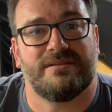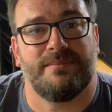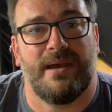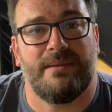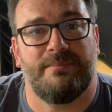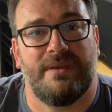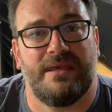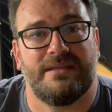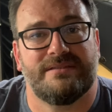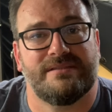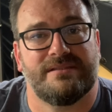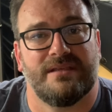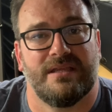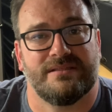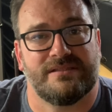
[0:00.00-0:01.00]
to my
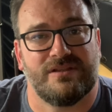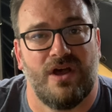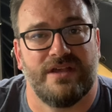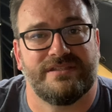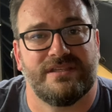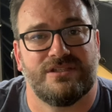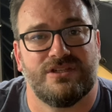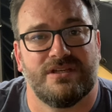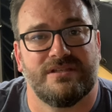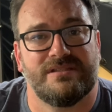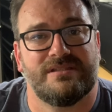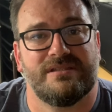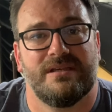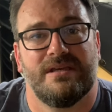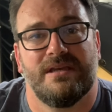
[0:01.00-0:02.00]
meats and
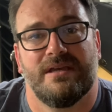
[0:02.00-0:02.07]
sausages.